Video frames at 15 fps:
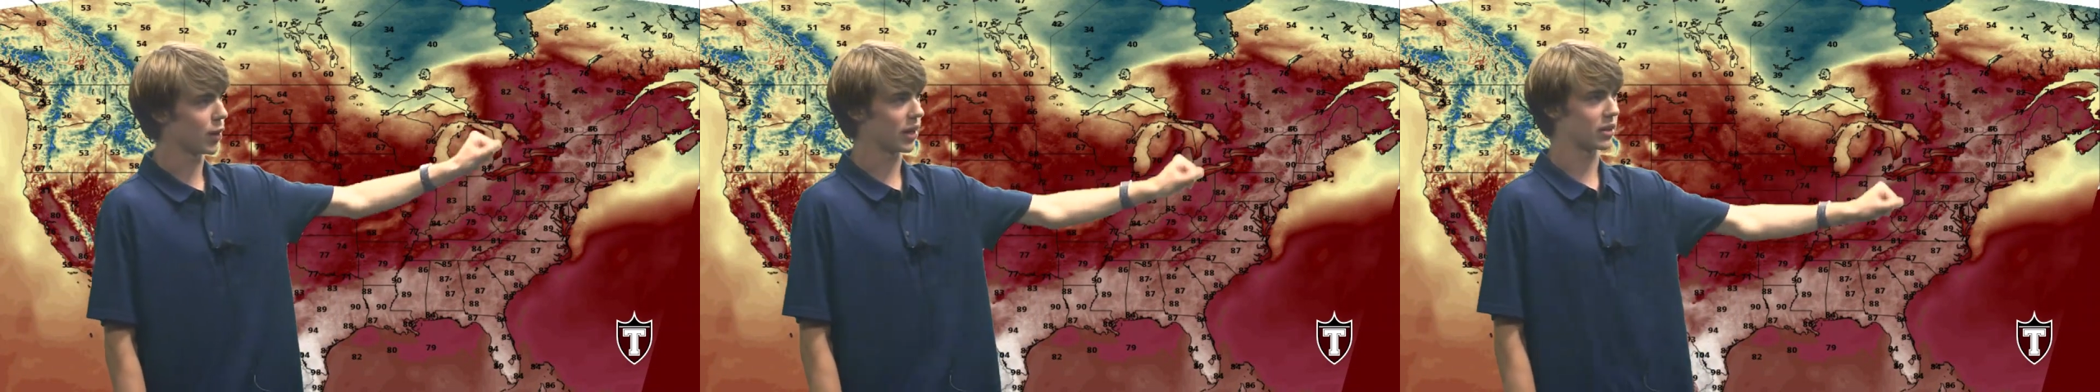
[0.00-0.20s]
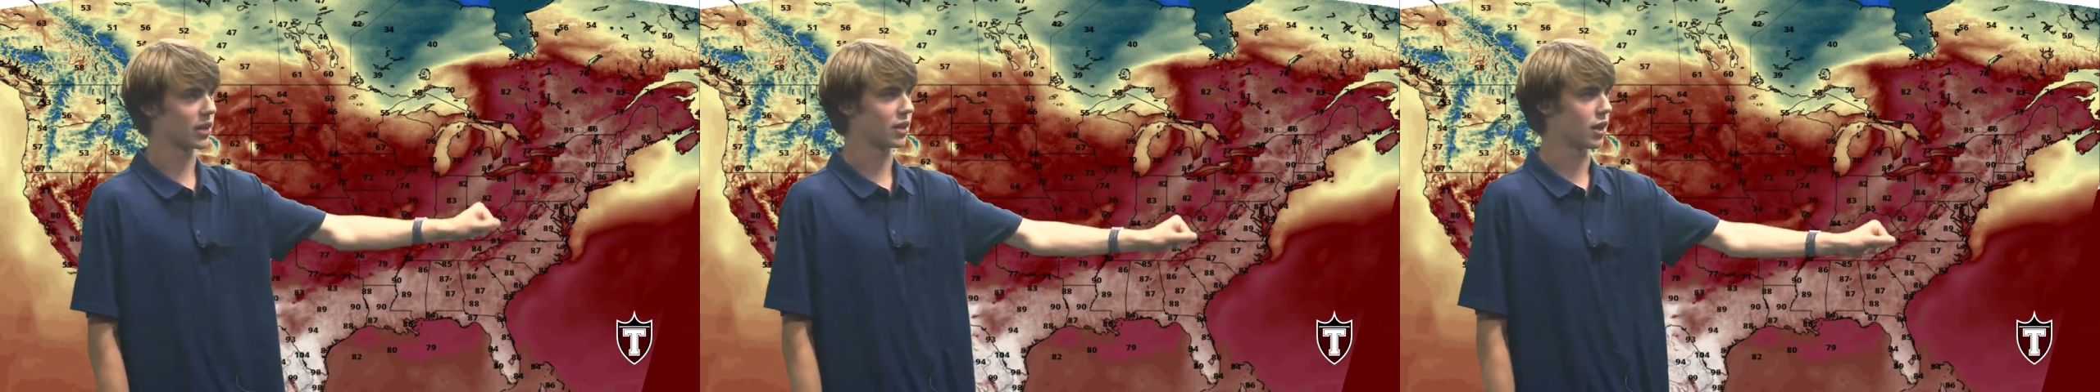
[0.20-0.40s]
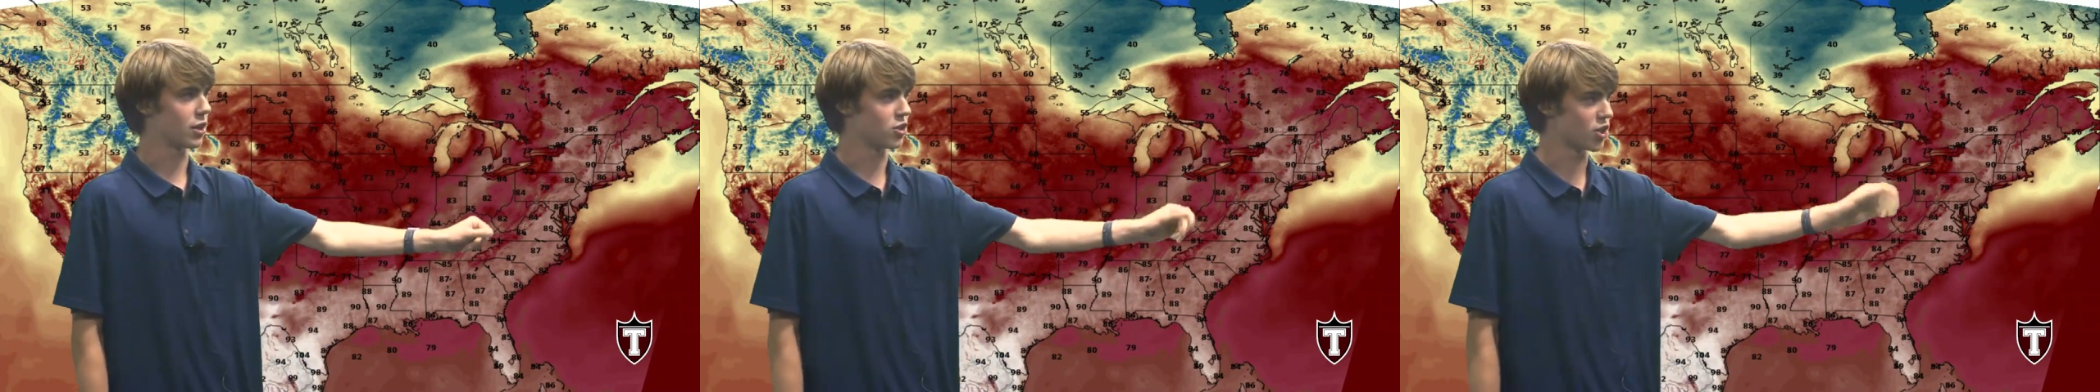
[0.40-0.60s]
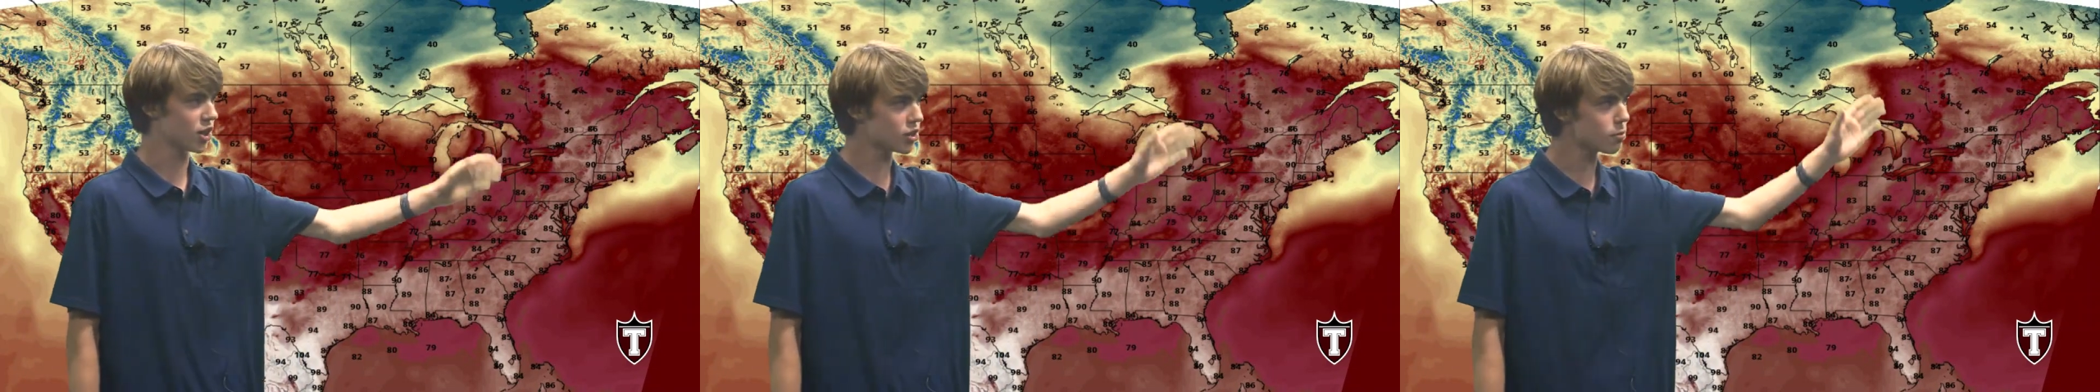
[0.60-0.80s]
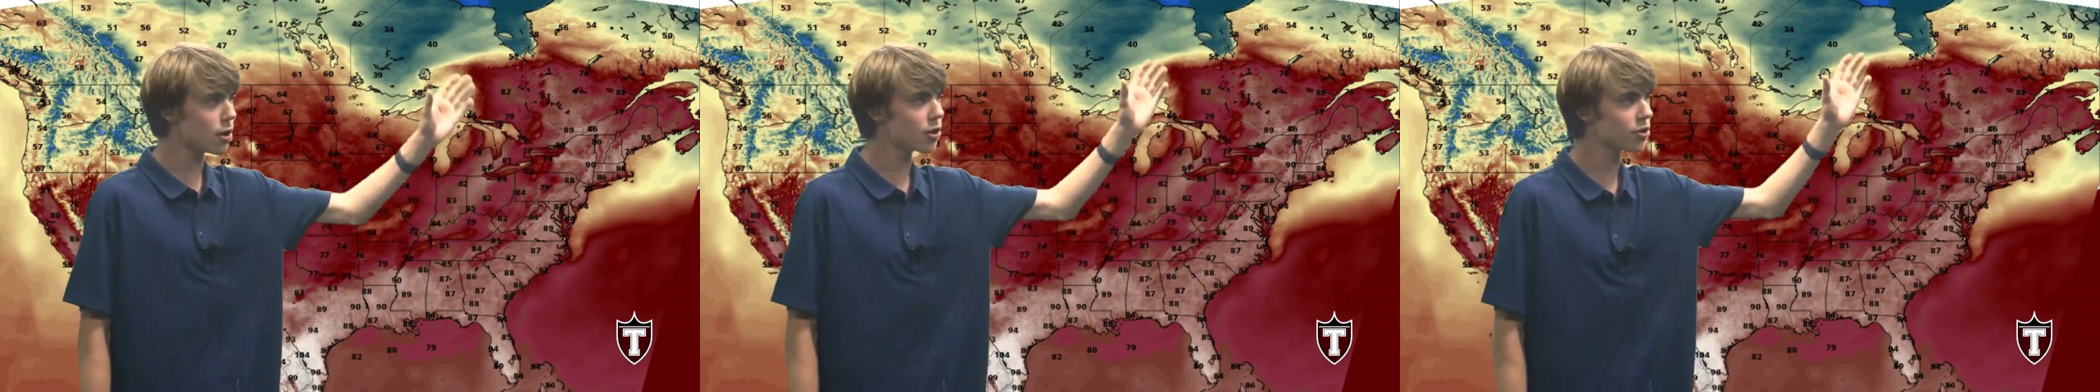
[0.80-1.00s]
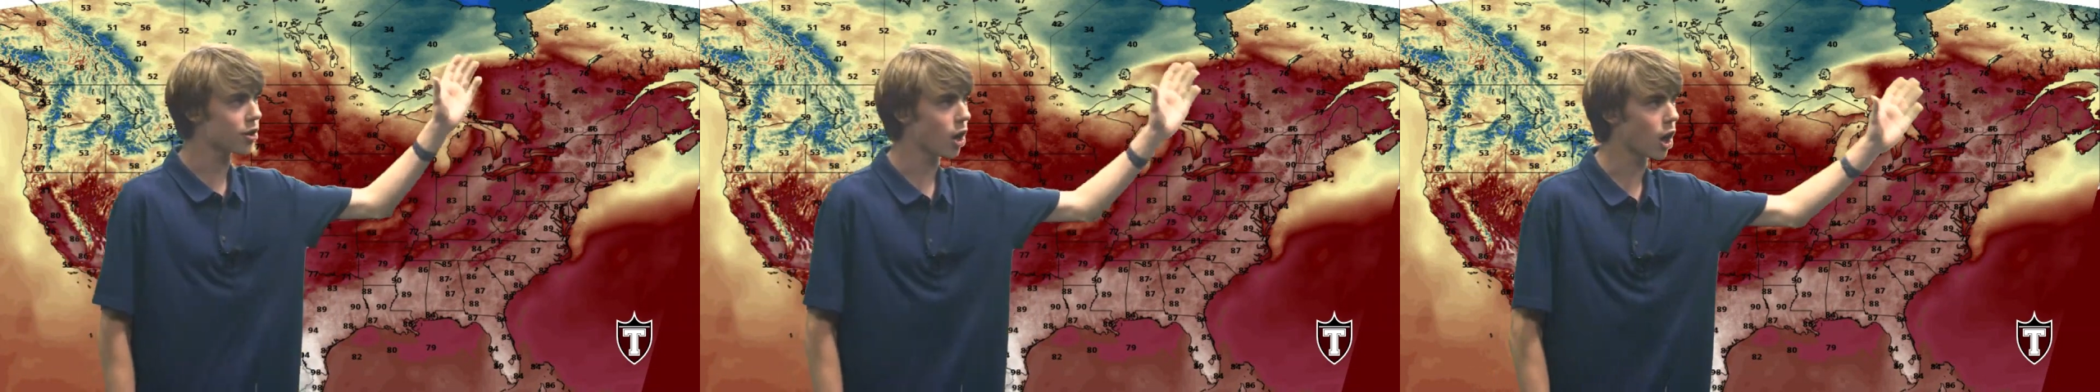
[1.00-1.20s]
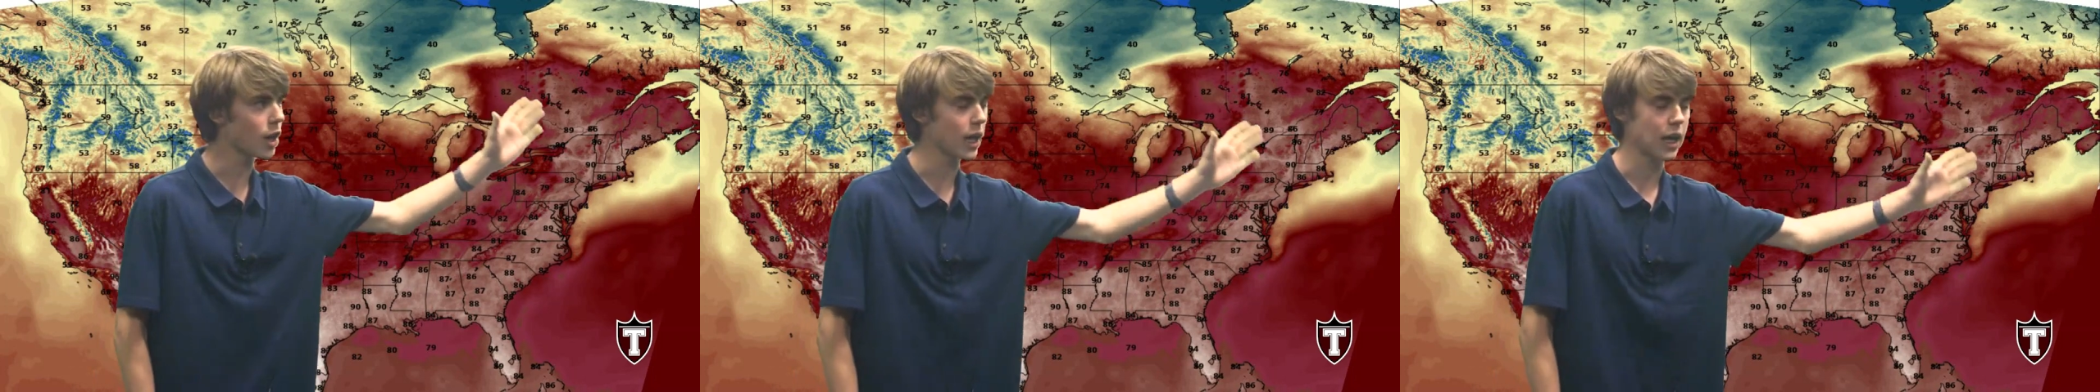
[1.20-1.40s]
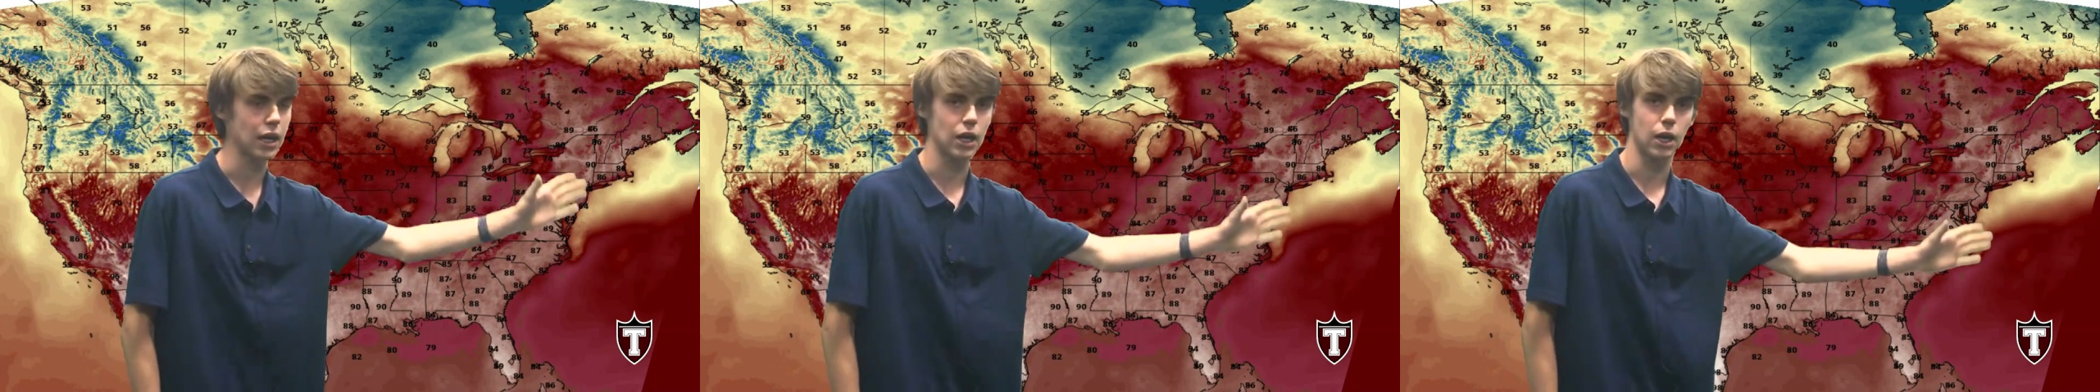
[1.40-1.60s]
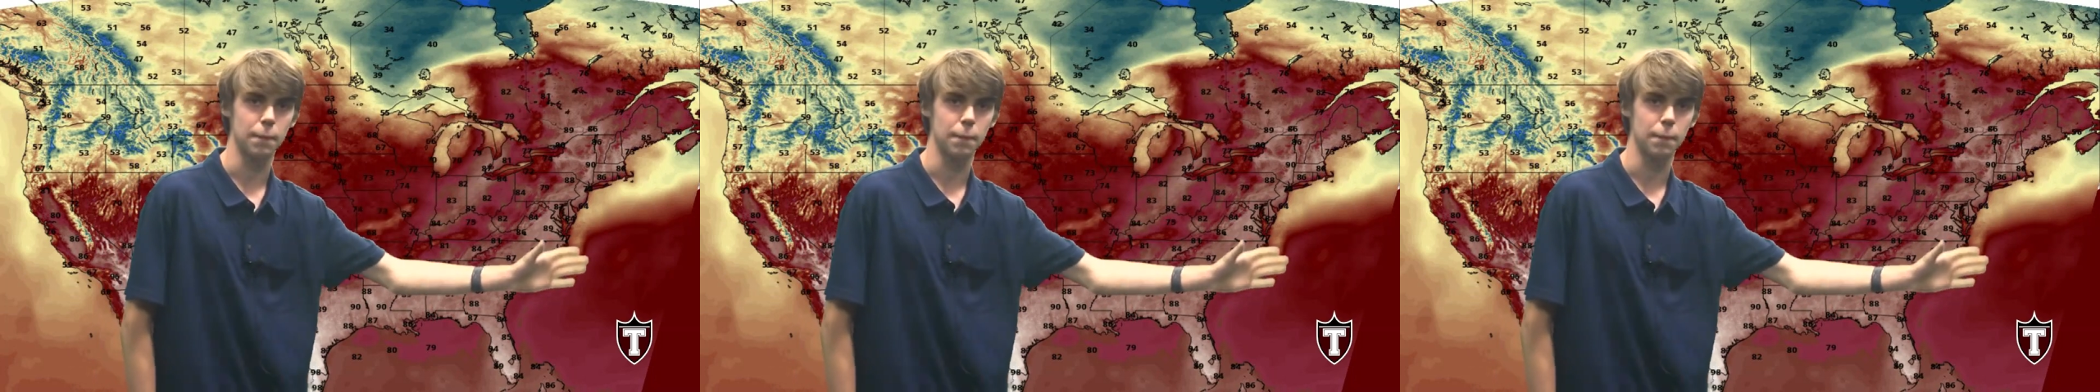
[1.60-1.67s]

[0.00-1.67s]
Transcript: England just about as hot